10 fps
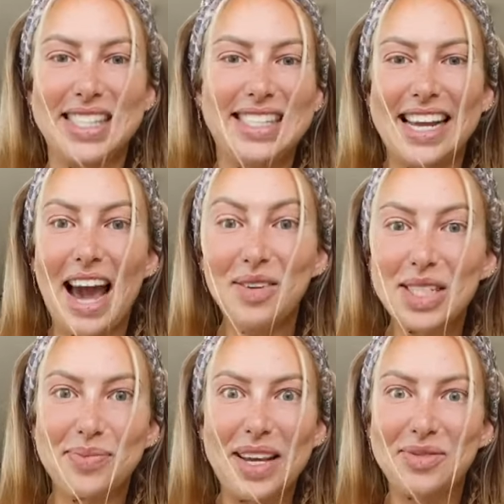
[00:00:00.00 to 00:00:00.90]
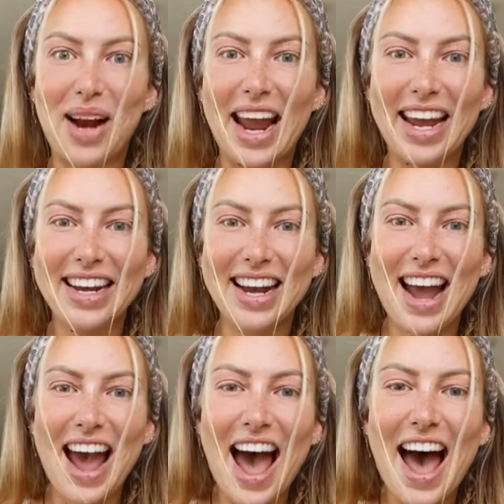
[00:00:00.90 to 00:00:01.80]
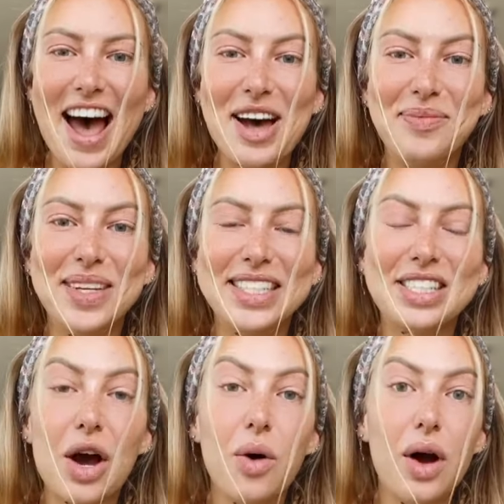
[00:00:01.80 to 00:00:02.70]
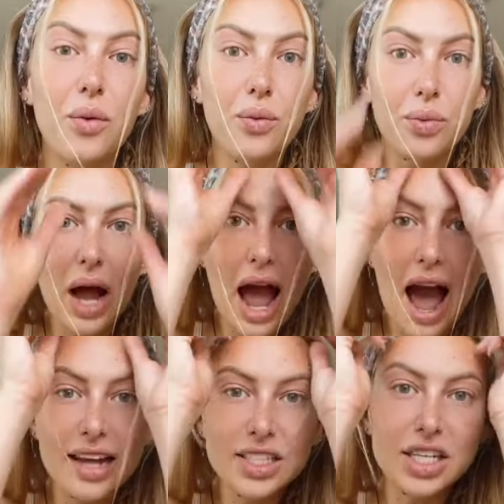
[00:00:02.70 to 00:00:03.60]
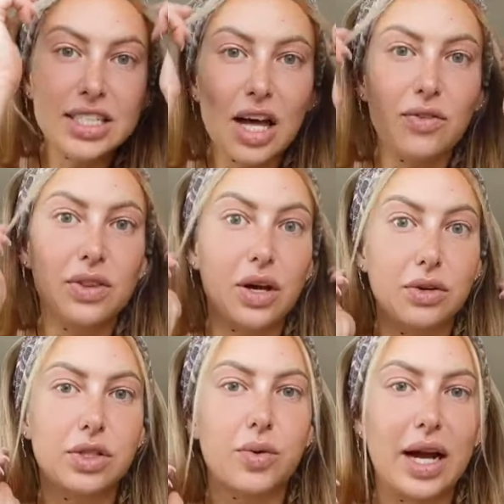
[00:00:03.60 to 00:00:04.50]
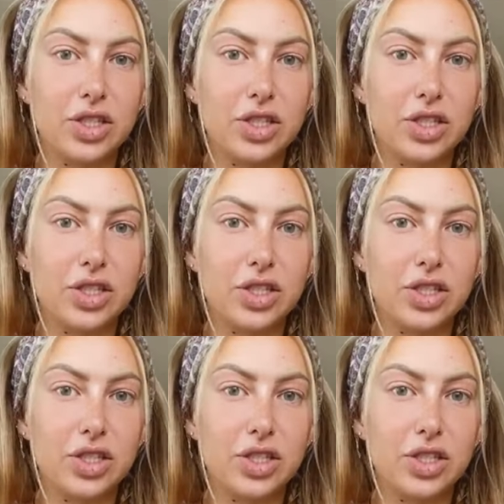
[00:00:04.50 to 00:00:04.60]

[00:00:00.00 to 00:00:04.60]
stick out to me, right? So ask yourself those